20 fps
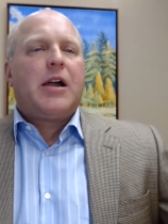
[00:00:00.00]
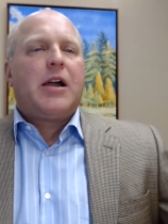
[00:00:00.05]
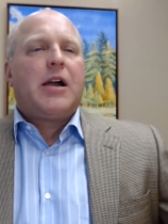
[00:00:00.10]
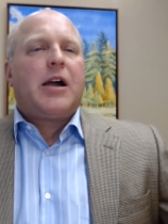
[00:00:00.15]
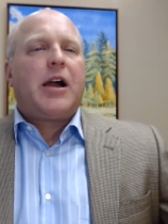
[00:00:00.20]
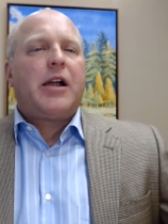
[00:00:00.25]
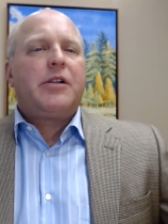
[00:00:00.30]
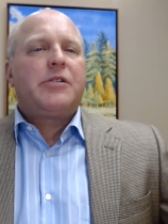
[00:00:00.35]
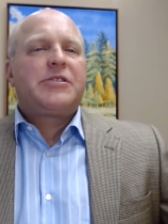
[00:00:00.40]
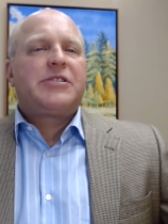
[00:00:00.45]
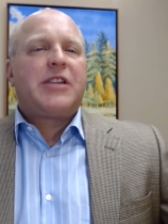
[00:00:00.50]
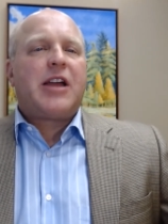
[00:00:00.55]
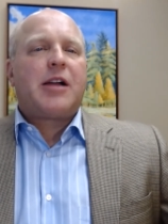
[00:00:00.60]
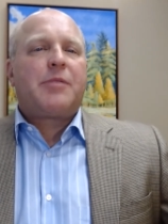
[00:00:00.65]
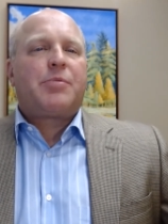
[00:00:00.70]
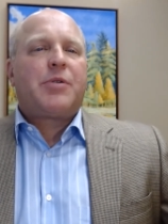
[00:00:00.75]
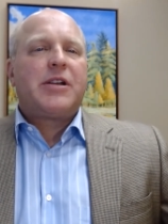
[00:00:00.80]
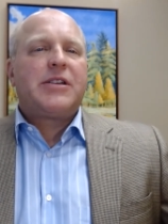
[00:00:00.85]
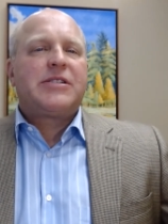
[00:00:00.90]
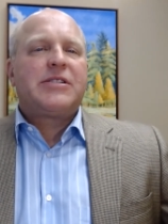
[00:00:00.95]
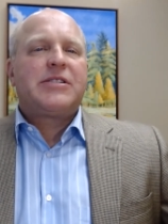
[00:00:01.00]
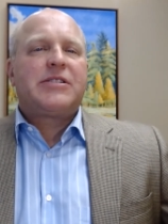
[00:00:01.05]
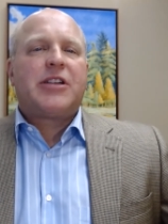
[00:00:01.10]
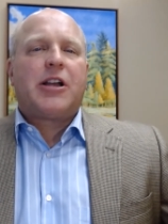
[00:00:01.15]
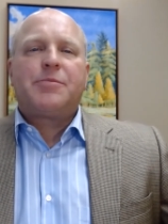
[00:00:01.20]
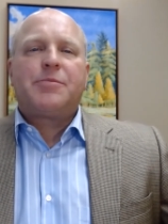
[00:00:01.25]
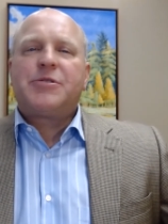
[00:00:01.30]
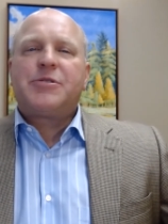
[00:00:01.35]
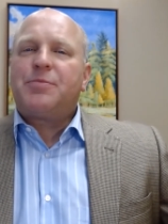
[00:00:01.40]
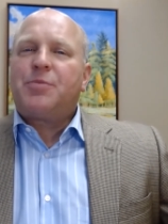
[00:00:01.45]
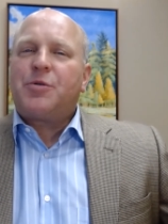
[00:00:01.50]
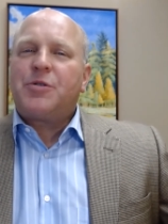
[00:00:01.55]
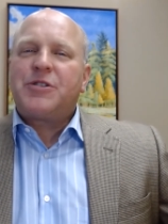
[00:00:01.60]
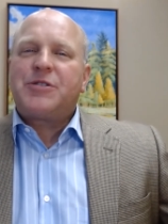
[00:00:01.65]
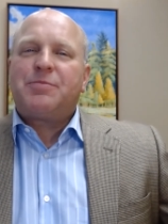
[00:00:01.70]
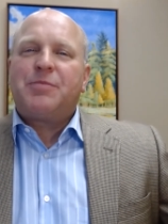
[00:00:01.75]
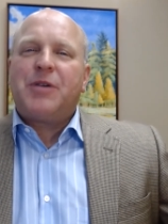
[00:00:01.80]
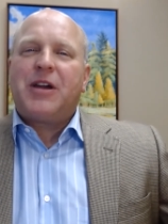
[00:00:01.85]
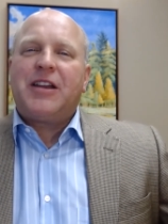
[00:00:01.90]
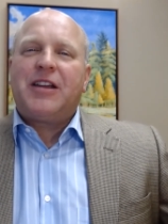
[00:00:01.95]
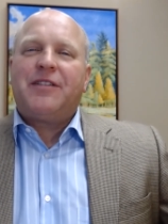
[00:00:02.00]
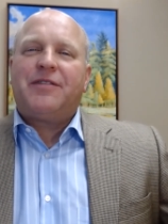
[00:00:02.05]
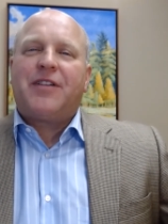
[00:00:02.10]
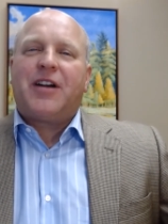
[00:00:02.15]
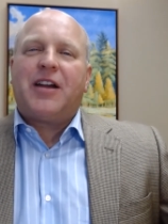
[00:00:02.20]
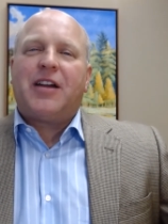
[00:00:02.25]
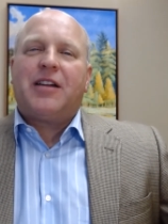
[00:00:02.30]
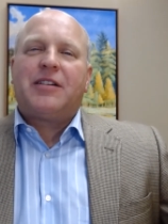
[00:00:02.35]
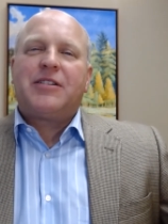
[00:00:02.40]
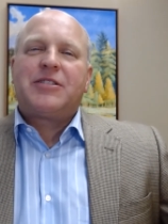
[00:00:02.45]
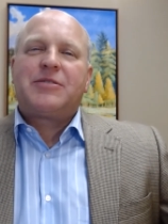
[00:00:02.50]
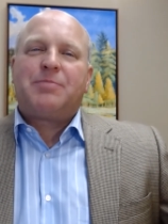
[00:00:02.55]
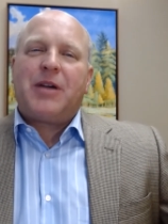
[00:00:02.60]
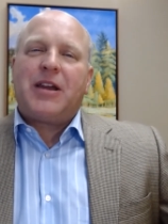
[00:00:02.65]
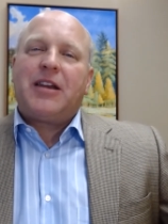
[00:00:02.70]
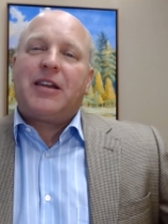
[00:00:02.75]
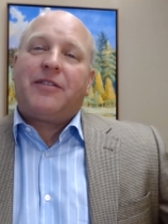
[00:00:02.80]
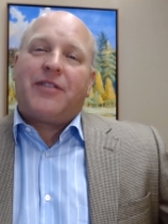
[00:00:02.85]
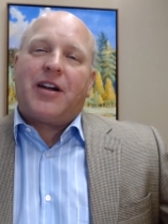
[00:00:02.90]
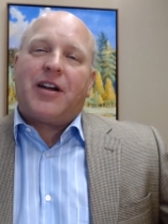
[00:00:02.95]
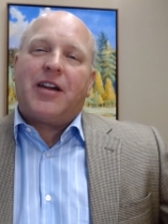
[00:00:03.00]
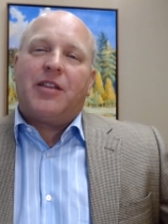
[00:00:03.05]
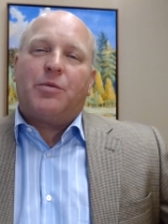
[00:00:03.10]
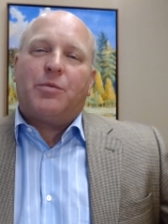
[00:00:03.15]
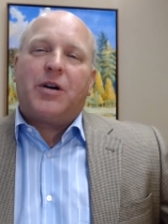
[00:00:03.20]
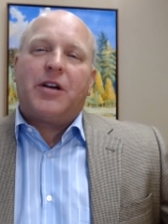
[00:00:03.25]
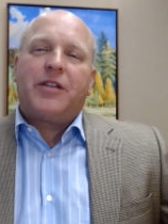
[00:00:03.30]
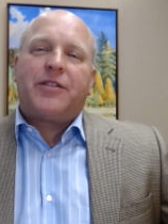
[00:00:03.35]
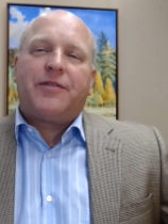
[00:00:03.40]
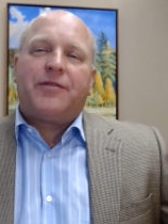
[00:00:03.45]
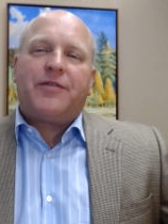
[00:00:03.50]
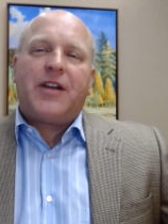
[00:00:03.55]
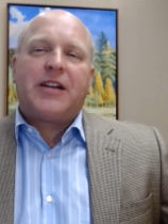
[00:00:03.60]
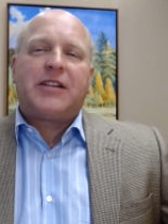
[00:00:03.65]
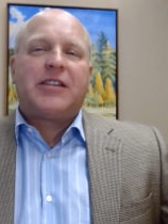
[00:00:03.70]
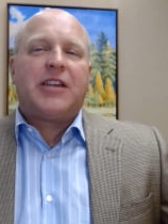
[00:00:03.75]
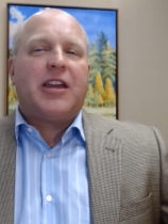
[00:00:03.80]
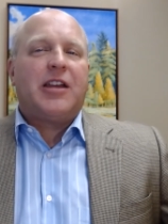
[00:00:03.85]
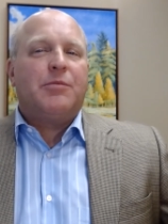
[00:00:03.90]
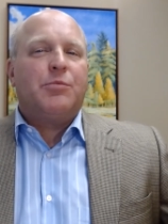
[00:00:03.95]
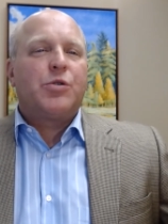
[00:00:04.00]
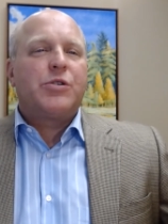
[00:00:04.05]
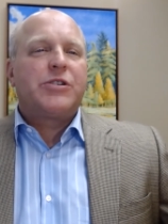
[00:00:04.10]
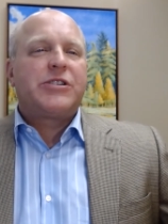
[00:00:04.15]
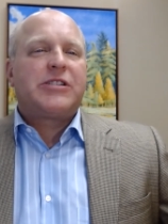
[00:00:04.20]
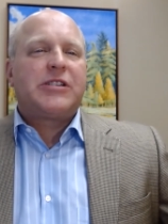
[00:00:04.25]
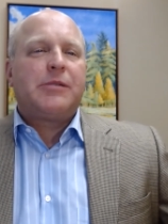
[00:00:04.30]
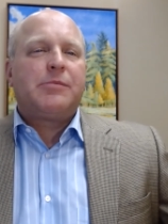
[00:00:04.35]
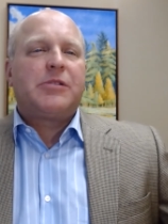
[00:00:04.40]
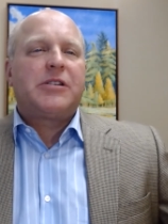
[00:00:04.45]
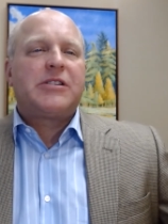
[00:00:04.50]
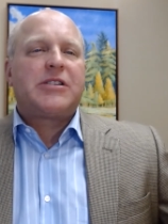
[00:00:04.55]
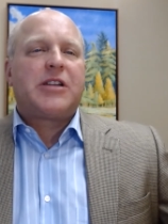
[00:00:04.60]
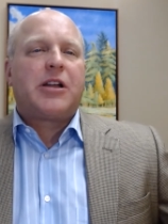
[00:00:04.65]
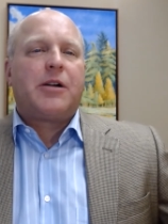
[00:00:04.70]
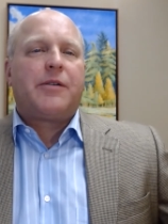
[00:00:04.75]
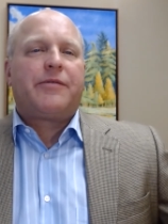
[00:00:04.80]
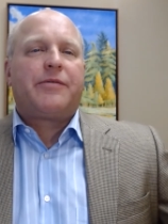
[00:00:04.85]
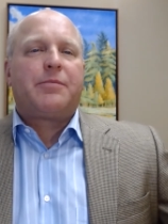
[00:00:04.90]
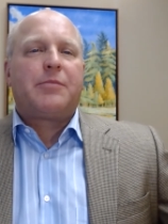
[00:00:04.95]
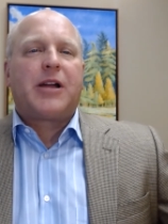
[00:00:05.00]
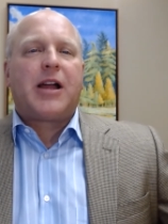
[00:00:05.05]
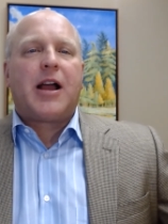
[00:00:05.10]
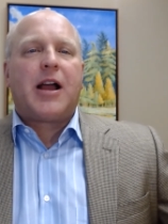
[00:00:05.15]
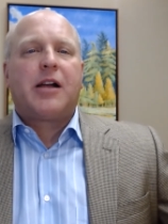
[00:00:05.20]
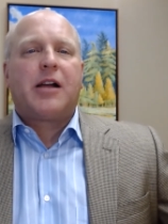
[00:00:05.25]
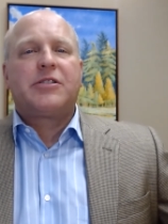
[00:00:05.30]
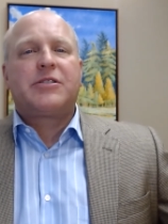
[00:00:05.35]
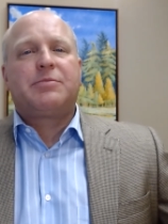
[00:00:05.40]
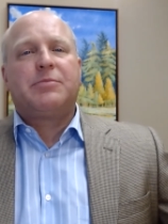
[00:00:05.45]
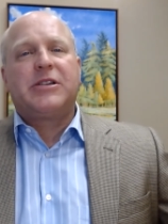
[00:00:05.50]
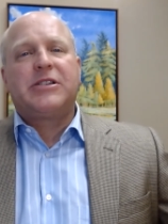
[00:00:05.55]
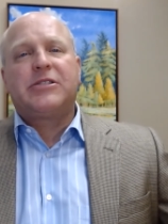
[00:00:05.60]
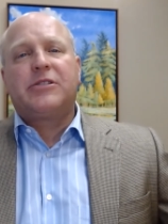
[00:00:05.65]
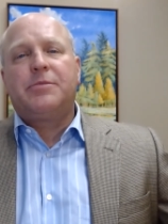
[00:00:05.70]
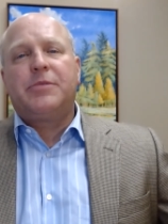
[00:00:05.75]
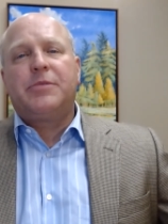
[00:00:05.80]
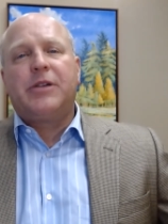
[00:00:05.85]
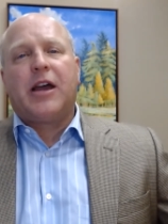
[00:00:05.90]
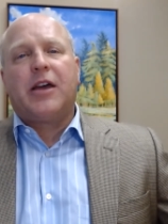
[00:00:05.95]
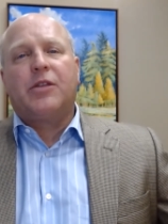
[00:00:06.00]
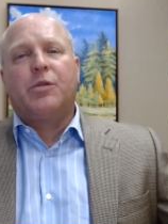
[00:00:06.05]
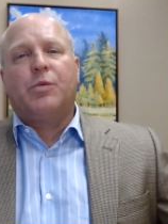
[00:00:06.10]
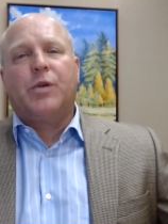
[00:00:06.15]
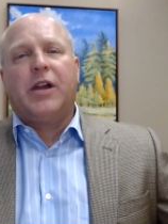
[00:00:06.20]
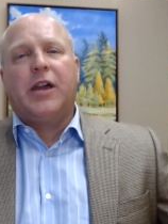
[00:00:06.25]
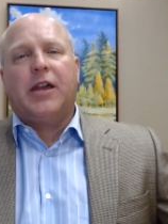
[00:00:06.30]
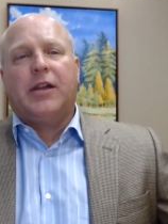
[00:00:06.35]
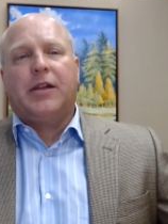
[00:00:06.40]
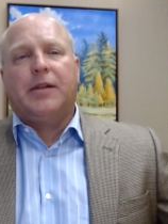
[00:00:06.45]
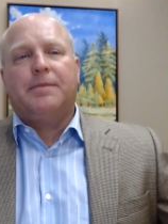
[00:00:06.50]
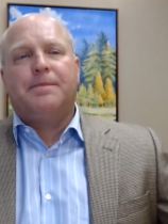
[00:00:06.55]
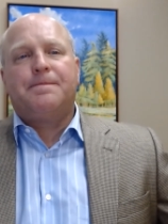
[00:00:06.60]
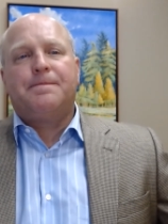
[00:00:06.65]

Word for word: Higher stock prices help support spending via, spending via the wealth effect, and more stimulus help from Congress may still be on the way.